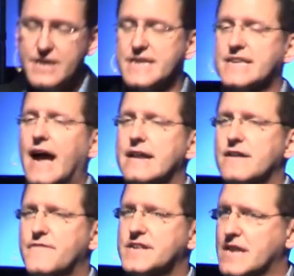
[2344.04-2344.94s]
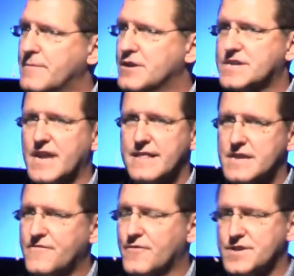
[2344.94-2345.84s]
decided to visit. Let me just say
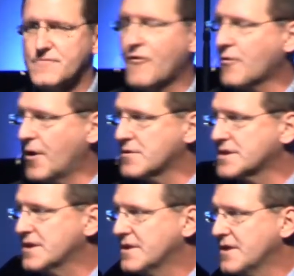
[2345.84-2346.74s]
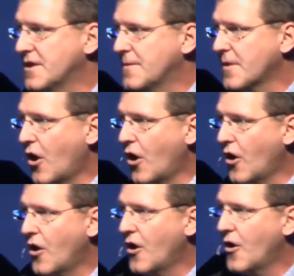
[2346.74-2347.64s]
this first and foremost.
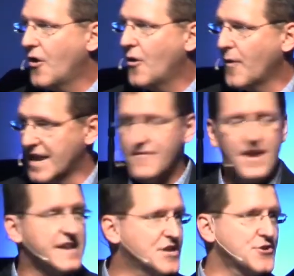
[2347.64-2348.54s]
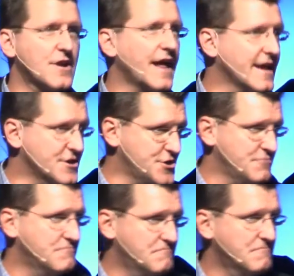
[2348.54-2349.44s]
We live in a digital age,
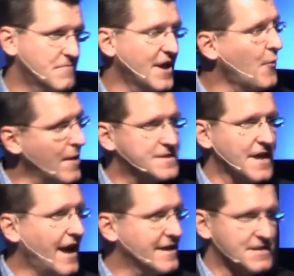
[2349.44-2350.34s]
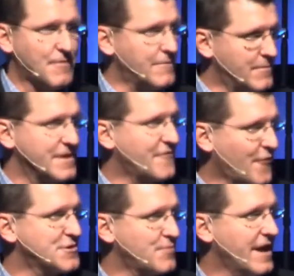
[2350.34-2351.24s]
and a website is probably the
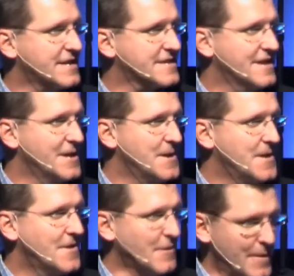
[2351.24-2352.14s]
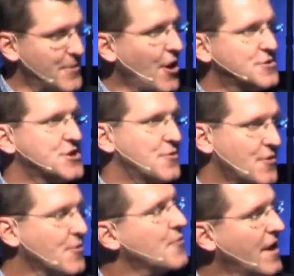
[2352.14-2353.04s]
first place that people go to when
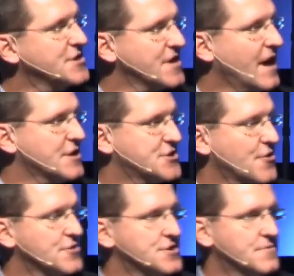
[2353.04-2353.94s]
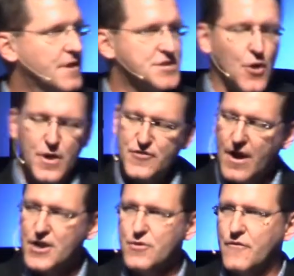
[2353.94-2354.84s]
they're trying to check out a church. And so we try
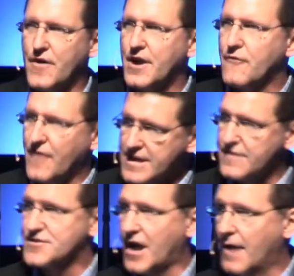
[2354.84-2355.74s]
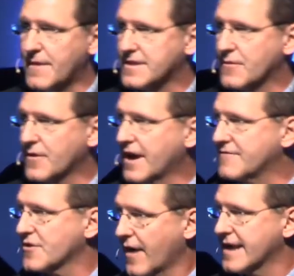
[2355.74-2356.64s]
to do a very effective job, not that we have
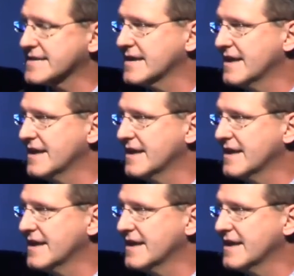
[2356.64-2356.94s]
the greatest